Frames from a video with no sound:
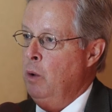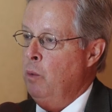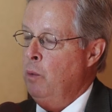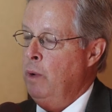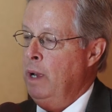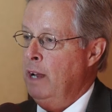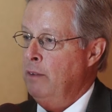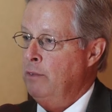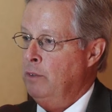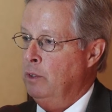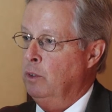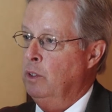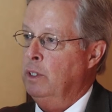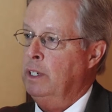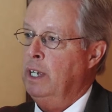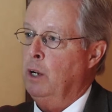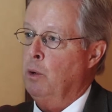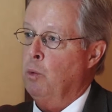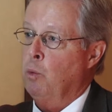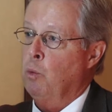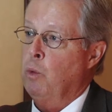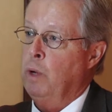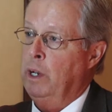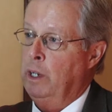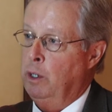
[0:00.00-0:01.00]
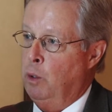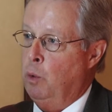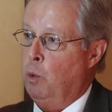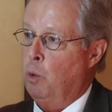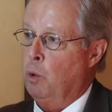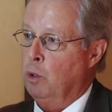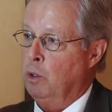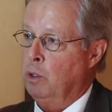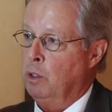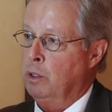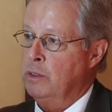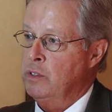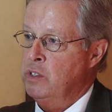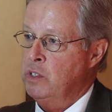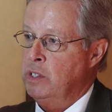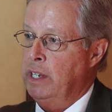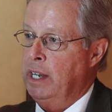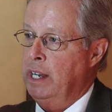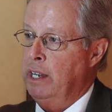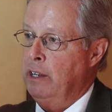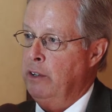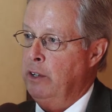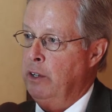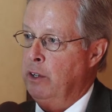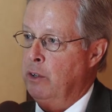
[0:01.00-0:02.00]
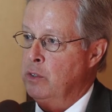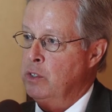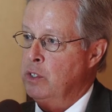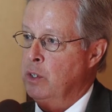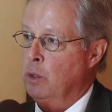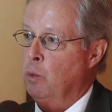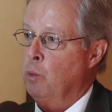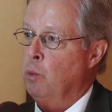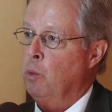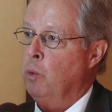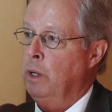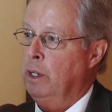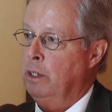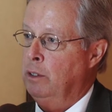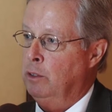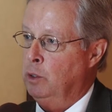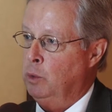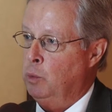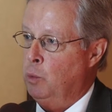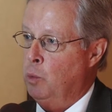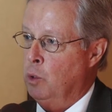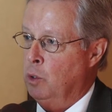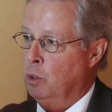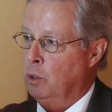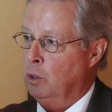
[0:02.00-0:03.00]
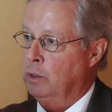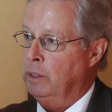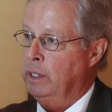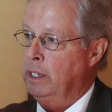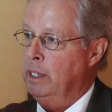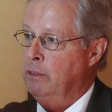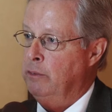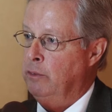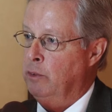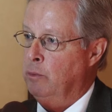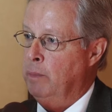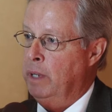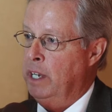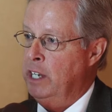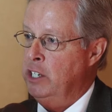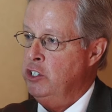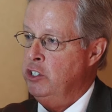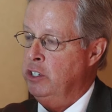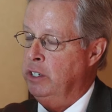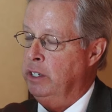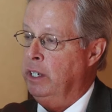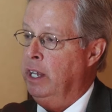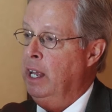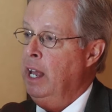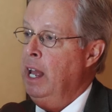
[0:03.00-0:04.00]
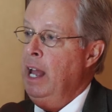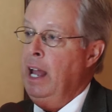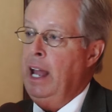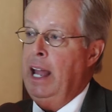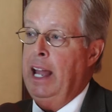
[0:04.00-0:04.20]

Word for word: We have to look at real world scenarios and real world information